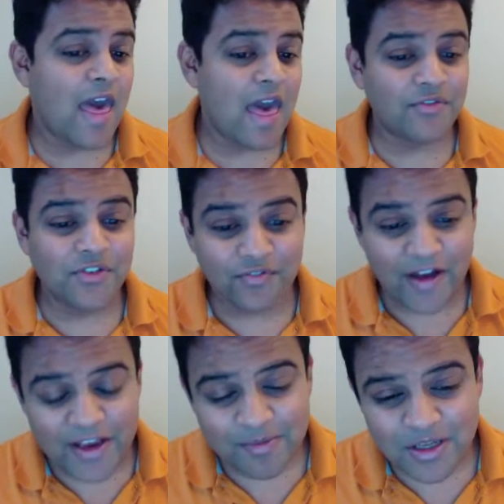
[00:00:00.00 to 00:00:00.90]
f
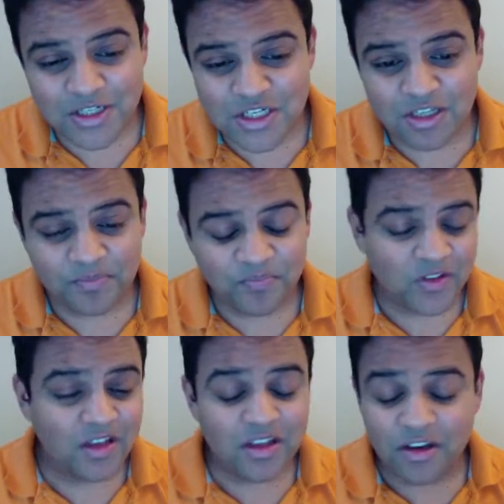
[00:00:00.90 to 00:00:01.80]
divided by g,
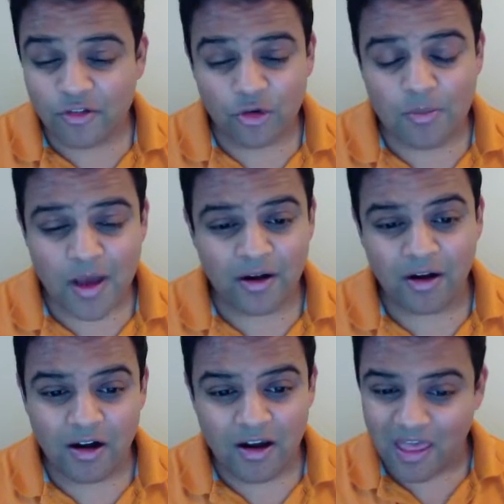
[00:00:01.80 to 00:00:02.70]
it doesn't really matter.